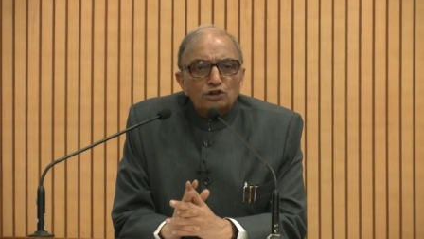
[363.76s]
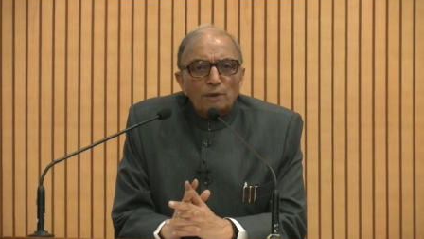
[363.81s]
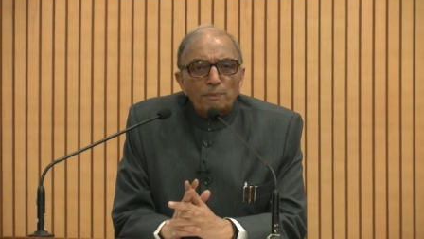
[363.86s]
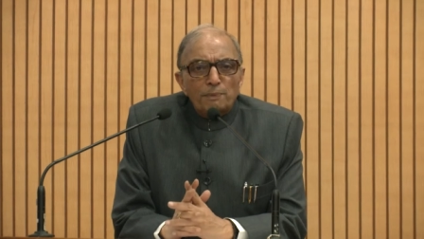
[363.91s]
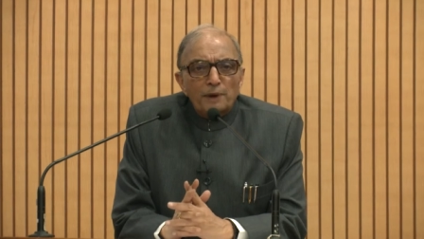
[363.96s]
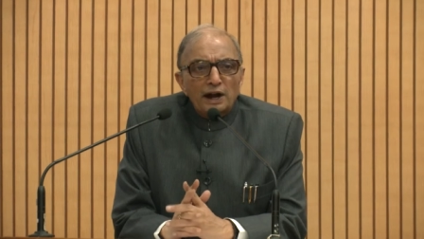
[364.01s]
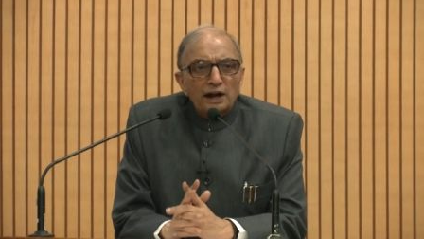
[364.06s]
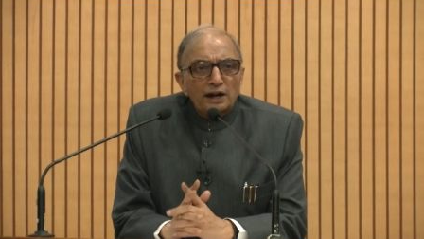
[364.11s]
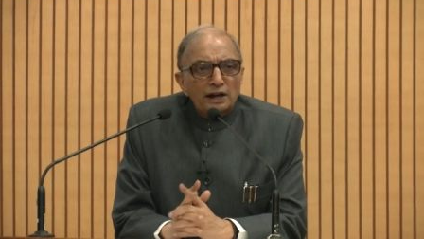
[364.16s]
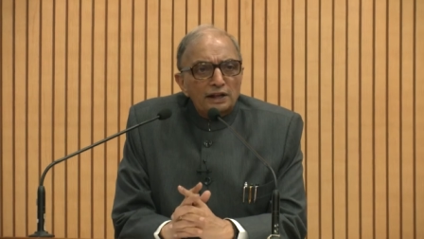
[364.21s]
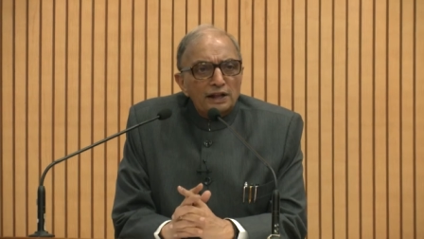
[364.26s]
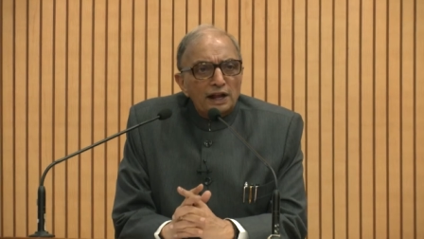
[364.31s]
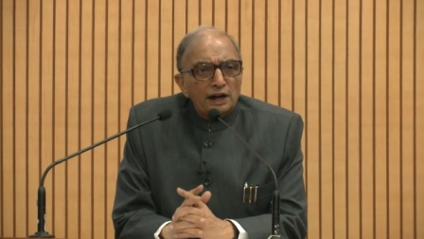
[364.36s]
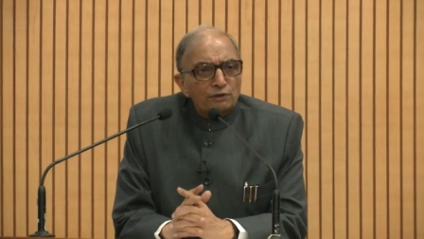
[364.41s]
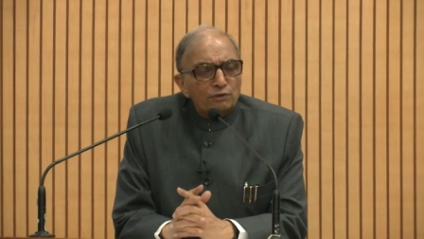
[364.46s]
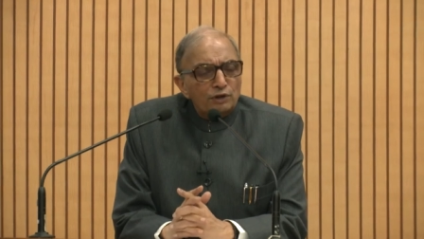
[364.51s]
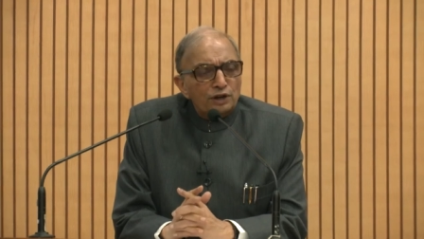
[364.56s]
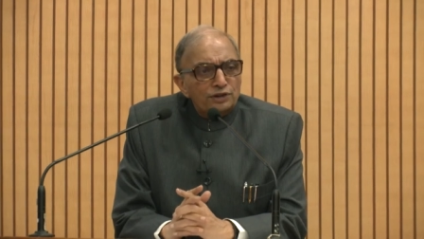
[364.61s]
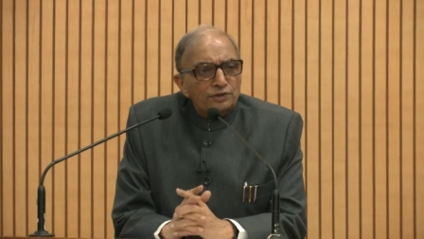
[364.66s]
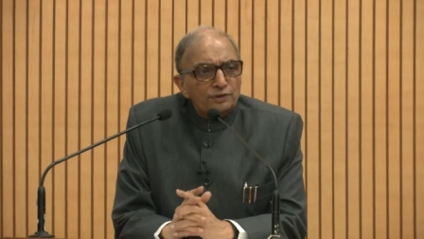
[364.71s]
operandi
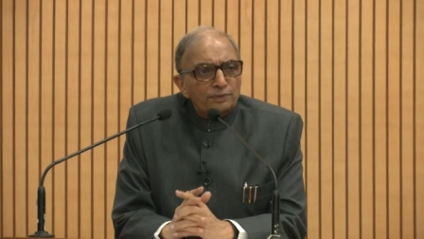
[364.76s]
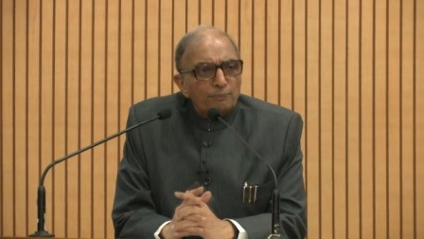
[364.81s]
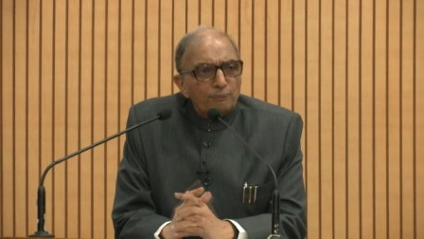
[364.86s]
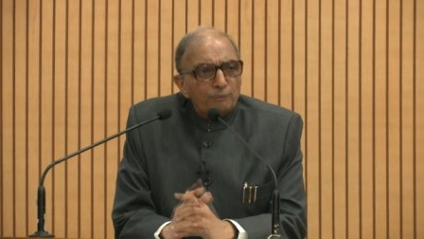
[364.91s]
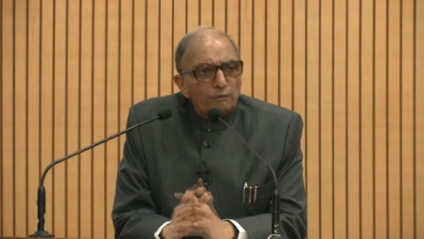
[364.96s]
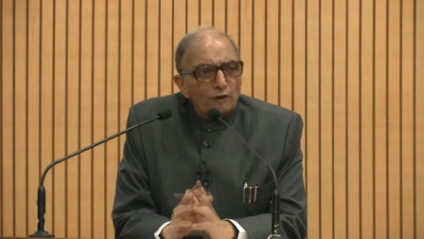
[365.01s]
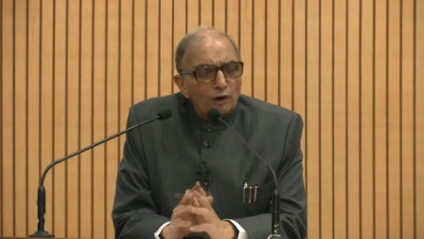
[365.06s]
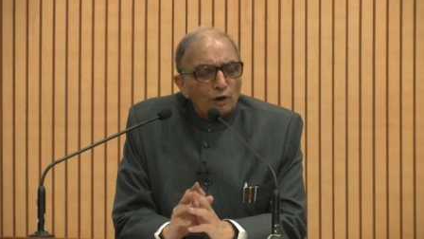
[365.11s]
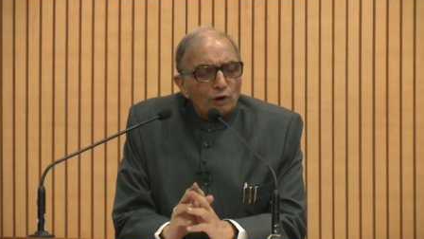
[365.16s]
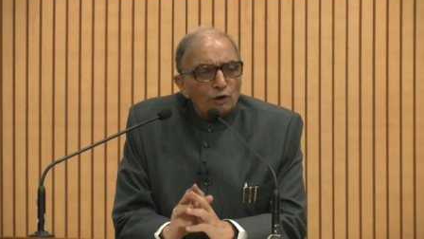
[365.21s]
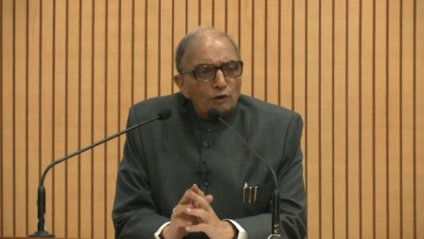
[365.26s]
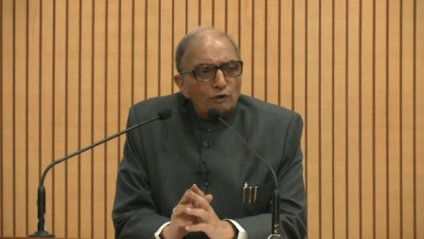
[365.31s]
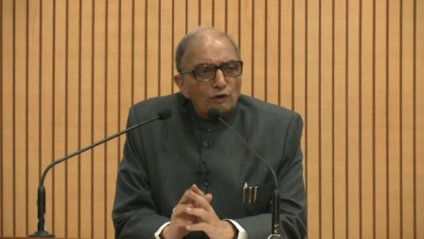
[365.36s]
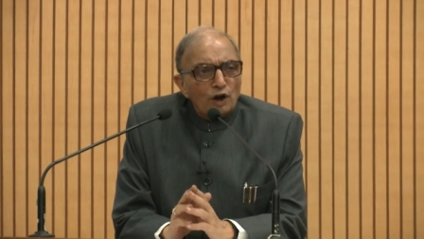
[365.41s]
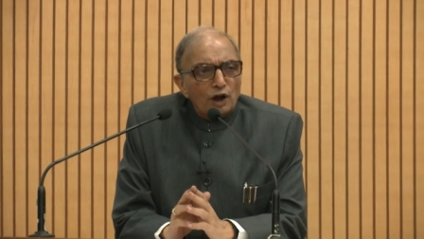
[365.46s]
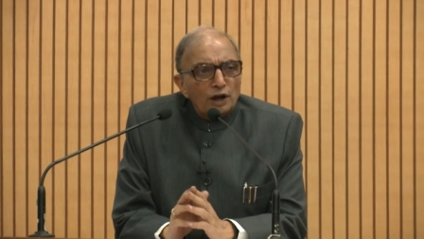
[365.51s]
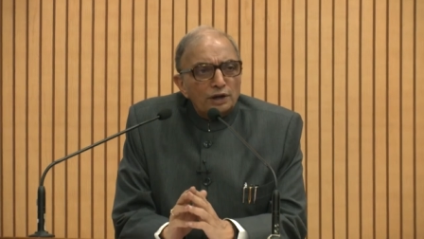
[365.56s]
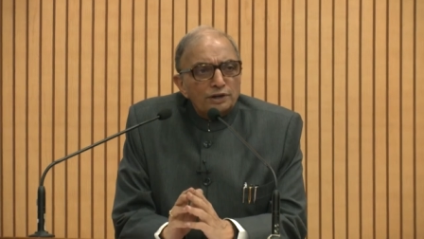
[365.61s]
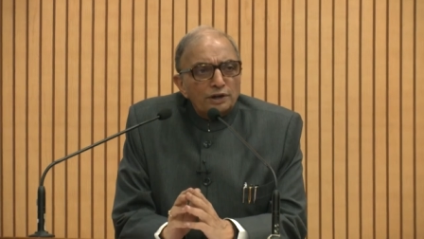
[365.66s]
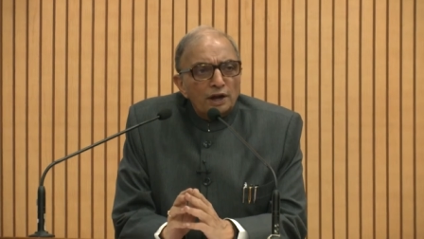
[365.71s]
that we followed
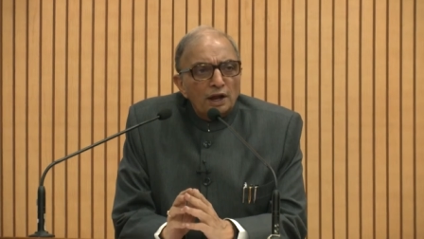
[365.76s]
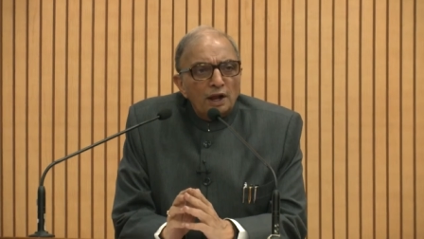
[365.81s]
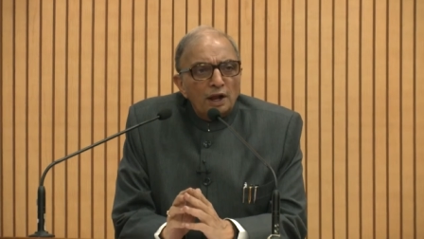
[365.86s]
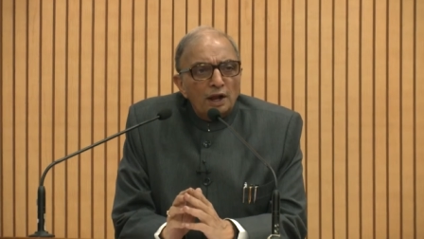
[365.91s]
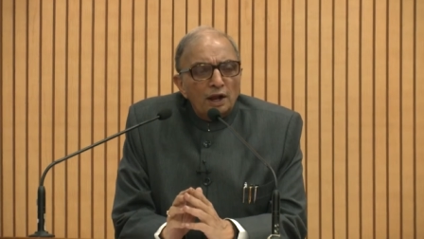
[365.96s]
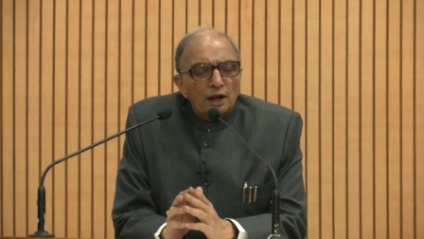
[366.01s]
was